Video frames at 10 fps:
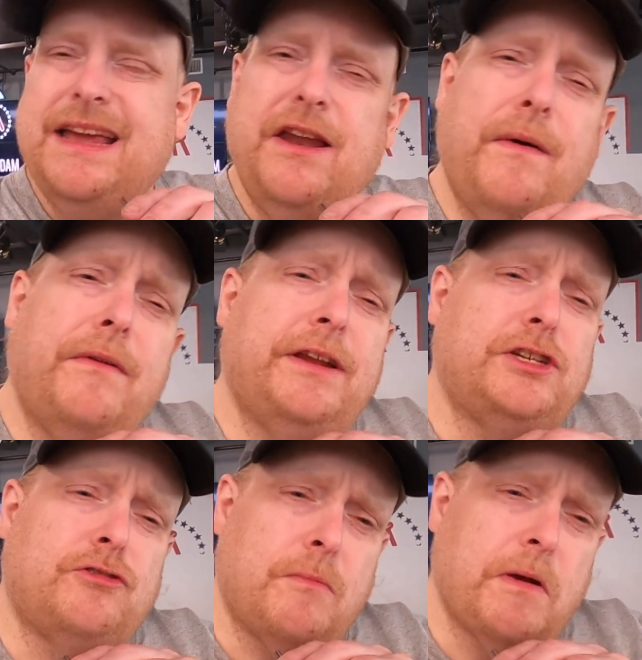You know, I don't
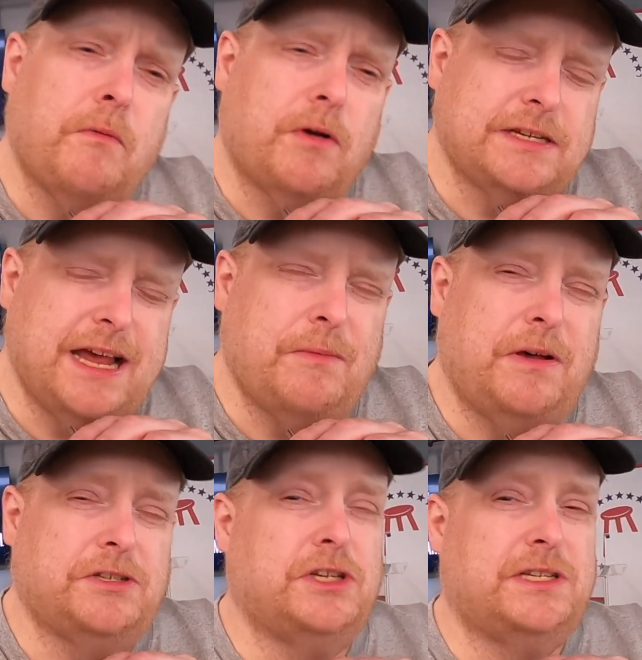think strawberry works that
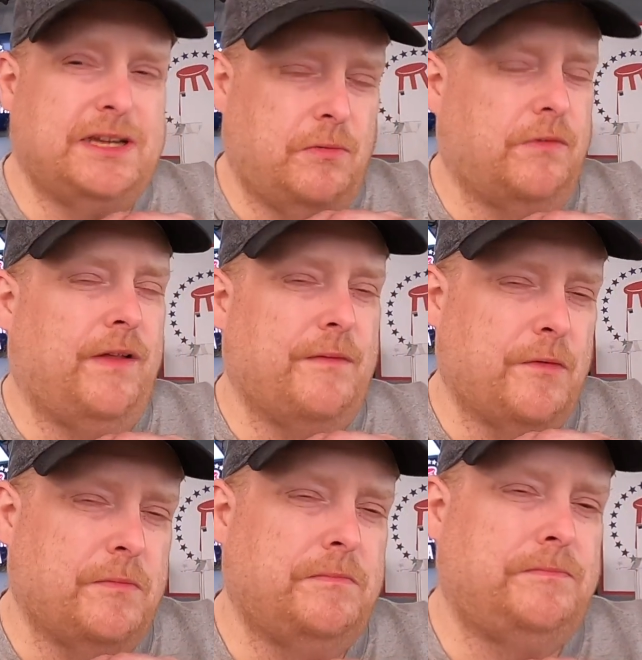well as a soda flavor.